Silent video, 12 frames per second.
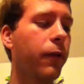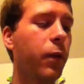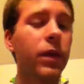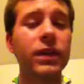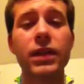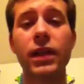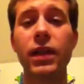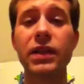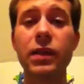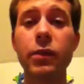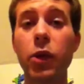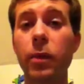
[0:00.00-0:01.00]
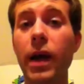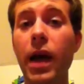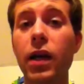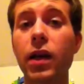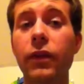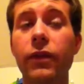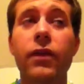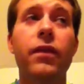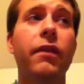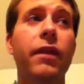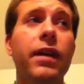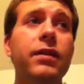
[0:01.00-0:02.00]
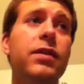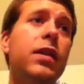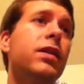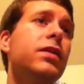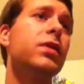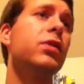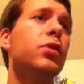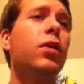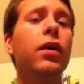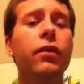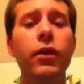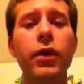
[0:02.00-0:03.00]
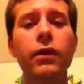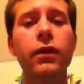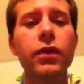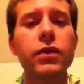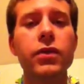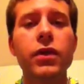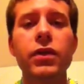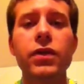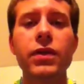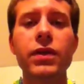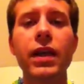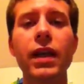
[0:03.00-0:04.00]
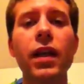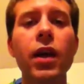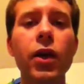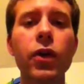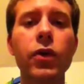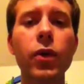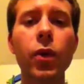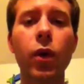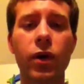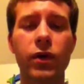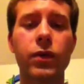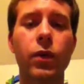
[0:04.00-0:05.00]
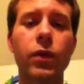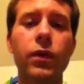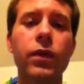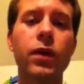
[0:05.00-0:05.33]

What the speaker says: want to say nice to meet you back, if that sentence is too hard for you at first, you could just say du också,